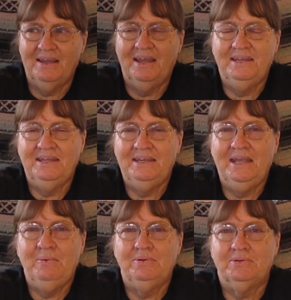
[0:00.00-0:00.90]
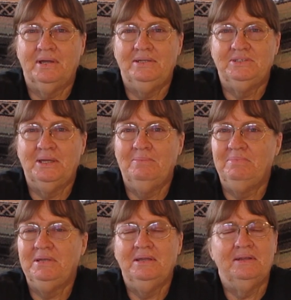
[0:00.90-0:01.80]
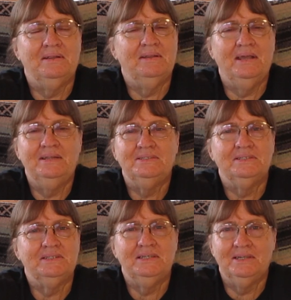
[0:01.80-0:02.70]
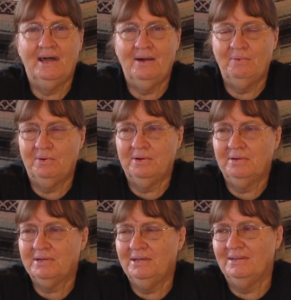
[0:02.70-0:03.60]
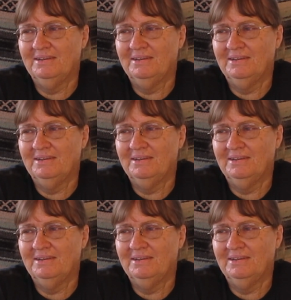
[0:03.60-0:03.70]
and then he would try to jump in and that just did not work.